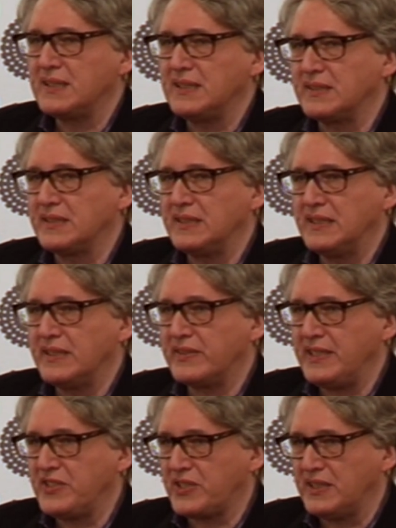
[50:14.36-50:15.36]
acted
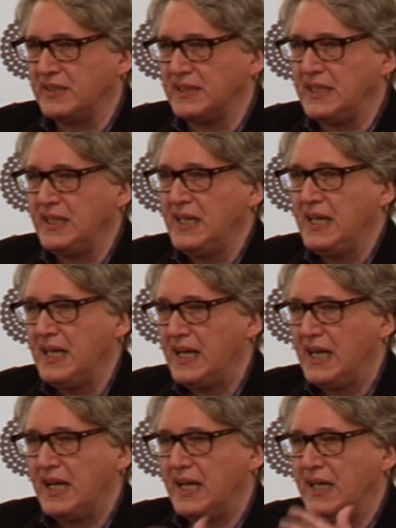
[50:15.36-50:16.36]
rationally,
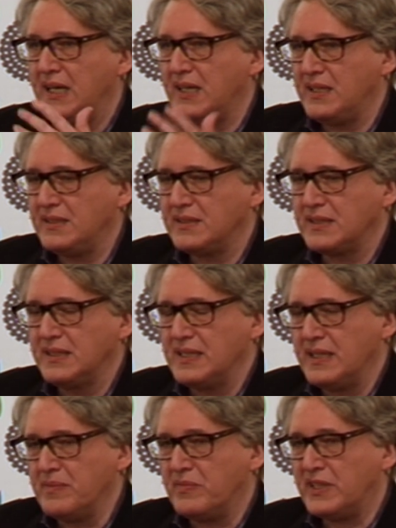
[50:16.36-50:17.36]

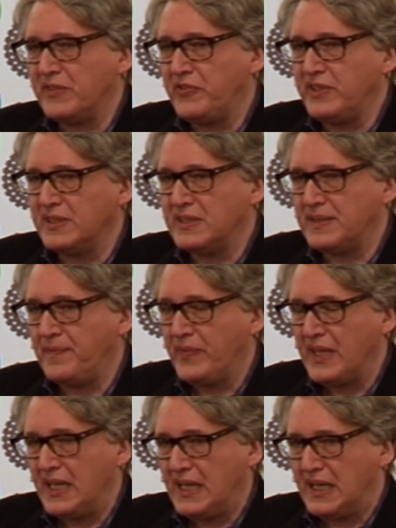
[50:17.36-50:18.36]
and mafia
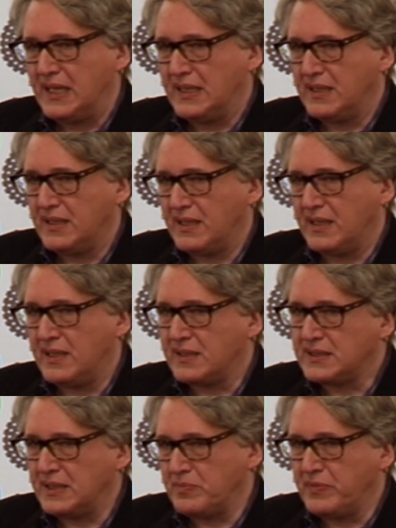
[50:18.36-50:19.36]

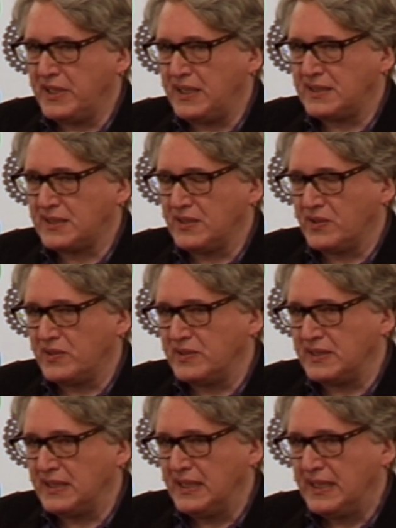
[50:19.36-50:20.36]
acted based on
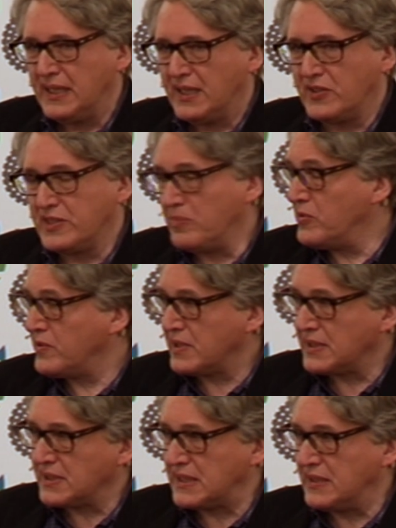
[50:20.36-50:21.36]
the
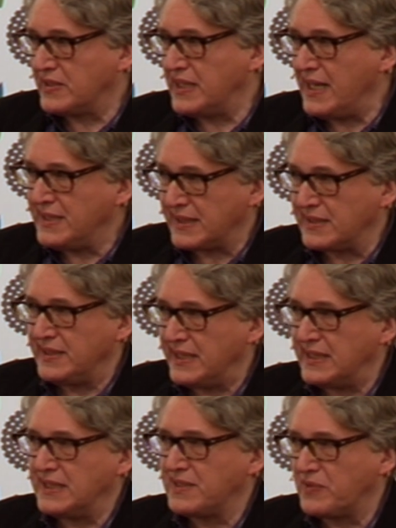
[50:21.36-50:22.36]
morals, on the ethics.
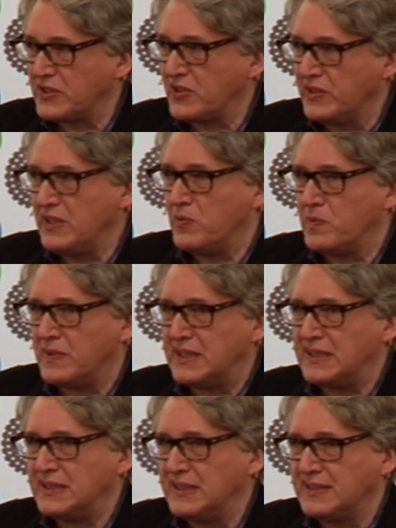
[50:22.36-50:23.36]
Yeah, it was only
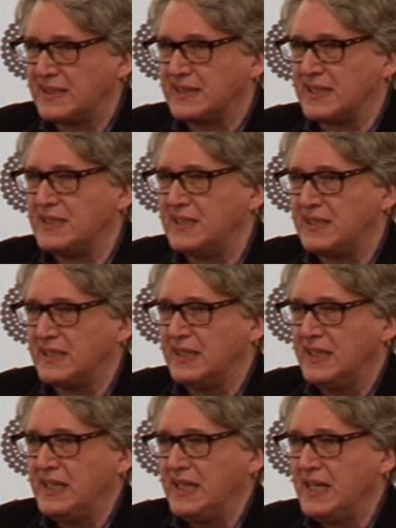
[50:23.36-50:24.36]
one society